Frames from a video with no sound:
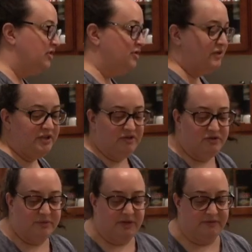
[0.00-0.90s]
You can
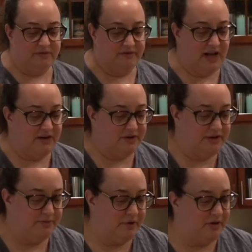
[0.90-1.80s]
use whatever flour
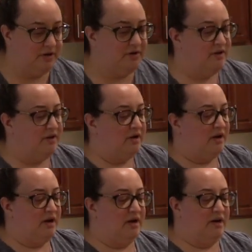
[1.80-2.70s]
you want.
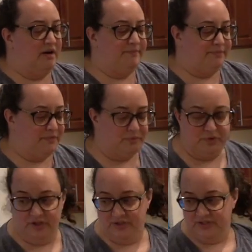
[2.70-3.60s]

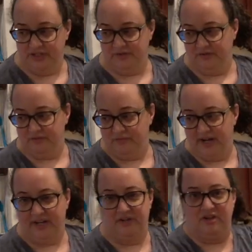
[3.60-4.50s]
We're using
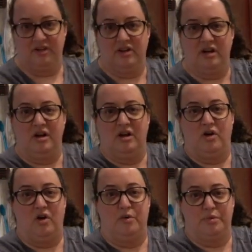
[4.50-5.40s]
regular
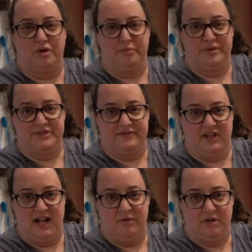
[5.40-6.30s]
all-purpose
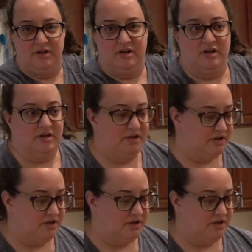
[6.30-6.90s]
flour.